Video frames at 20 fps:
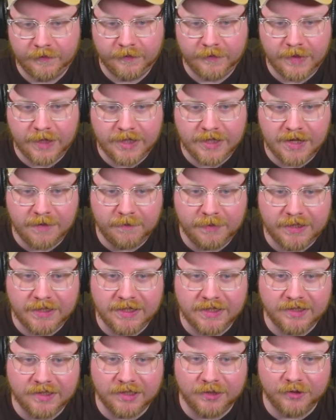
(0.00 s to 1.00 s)
And then
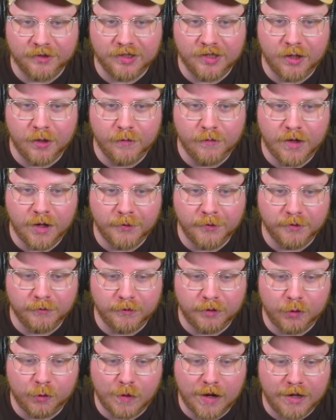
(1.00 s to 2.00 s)
because there's no notes
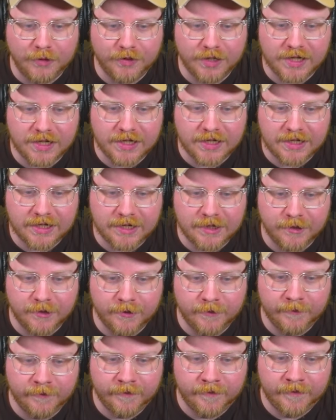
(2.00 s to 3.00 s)
required to hit
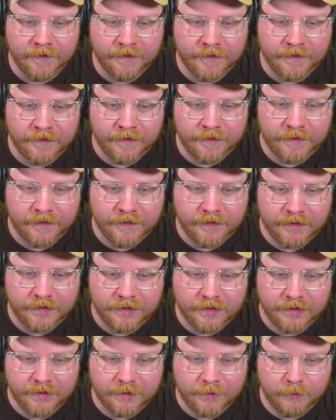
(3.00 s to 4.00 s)
here,
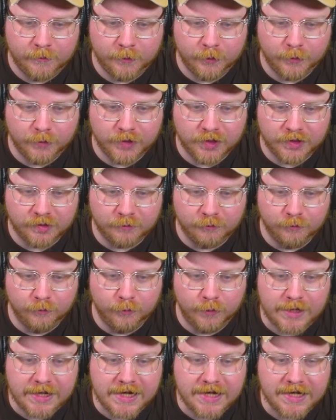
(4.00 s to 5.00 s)
we'll just
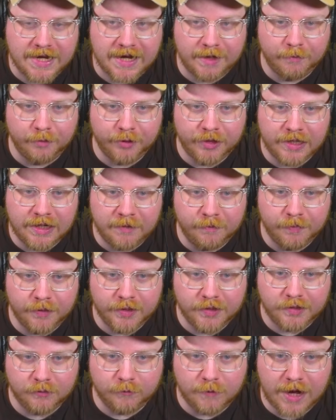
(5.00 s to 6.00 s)
re-enable the
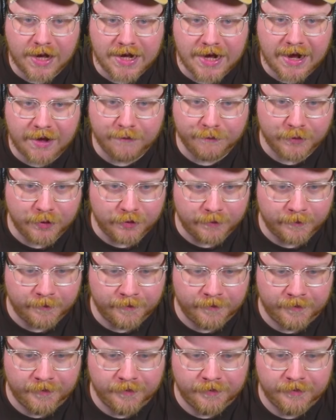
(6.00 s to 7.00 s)
inputs right after.
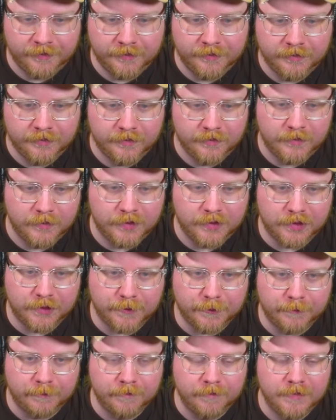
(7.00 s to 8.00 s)

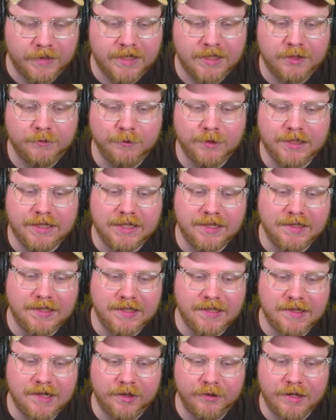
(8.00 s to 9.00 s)
So it's really a
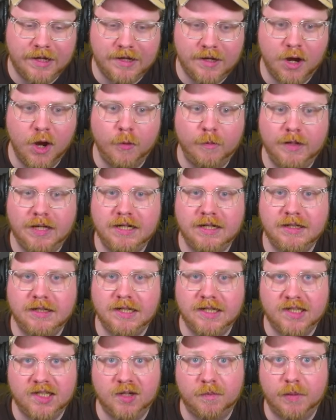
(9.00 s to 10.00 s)
detail that nobody
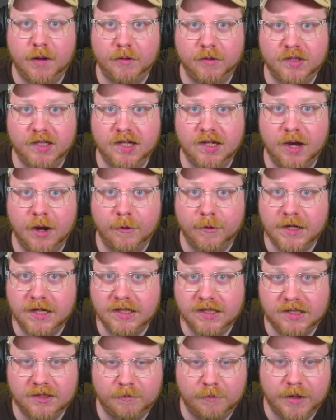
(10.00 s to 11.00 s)
is supposed to
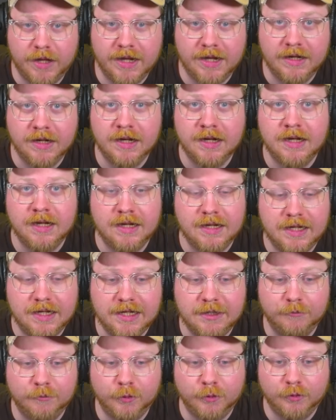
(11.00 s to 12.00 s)
notice, but
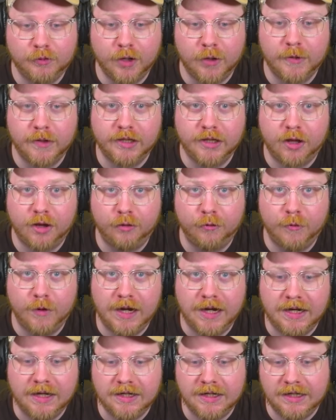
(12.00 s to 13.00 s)
it will go a long
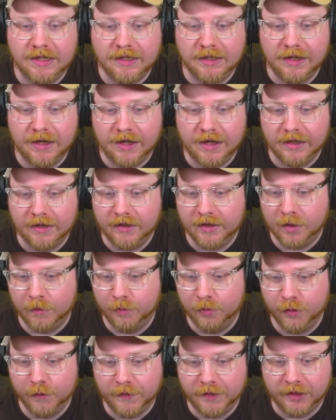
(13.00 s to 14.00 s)
way in
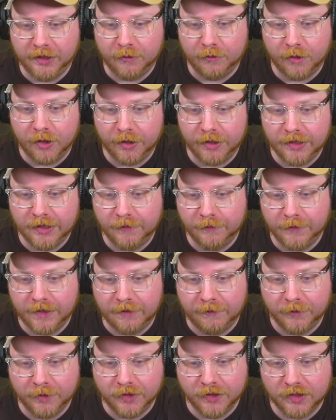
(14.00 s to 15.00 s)
improving the quality of
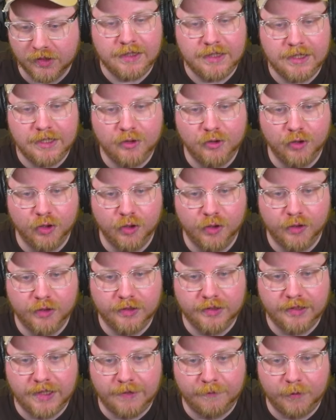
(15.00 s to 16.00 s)
levels in your
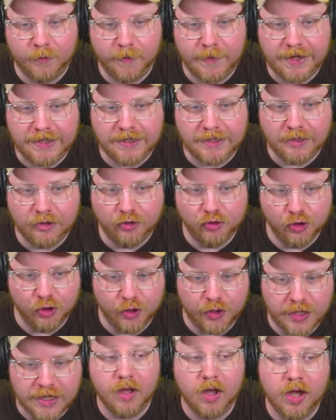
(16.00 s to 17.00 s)
level making
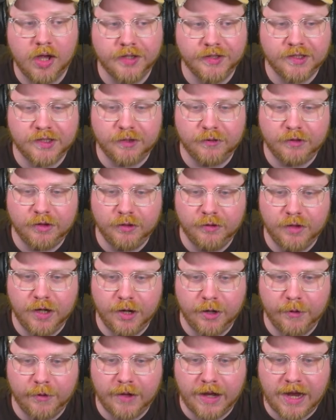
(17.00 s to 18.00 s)
journey. Also,
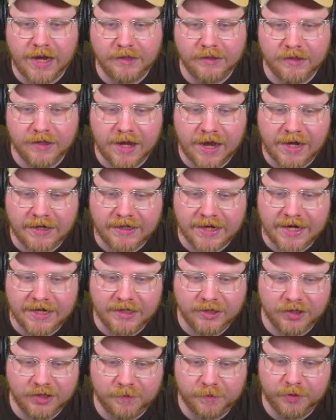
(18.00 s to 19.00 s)
I kind
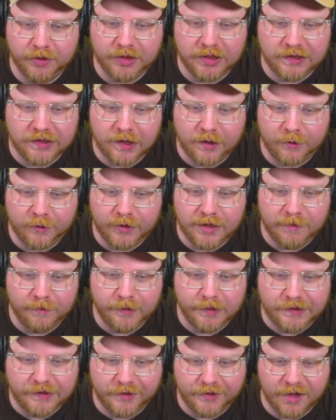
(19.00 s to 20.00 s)
of just put the toggle
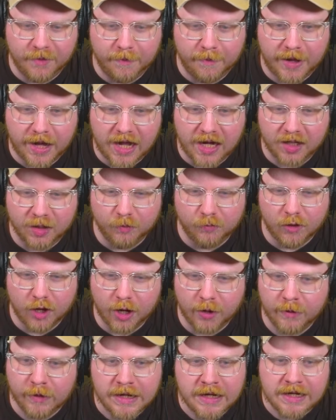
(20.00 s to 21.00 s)
inputs on the bottom
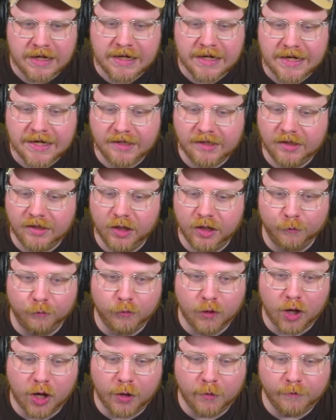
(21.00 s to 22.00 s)
row. The
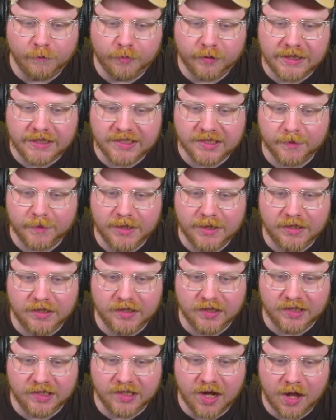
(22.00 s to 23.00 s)
row placement
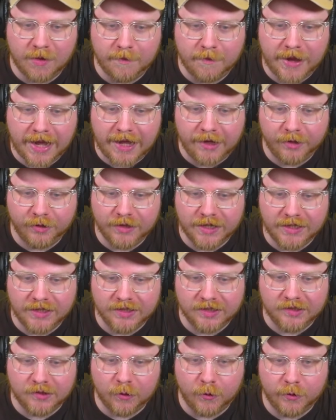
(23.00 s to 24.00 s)
does not matter. That
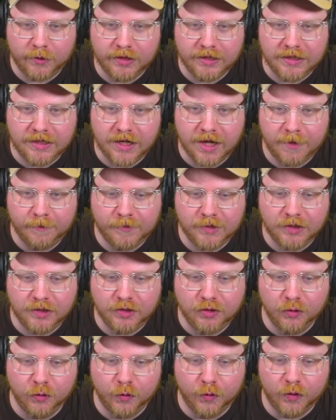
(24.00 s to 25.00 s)
is totally up to
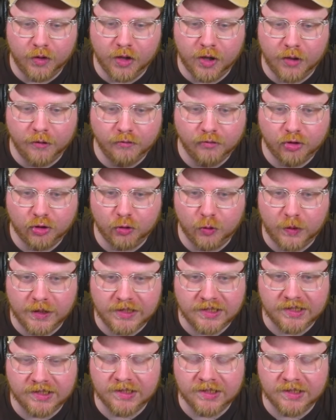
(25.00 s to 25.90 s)
your own choice,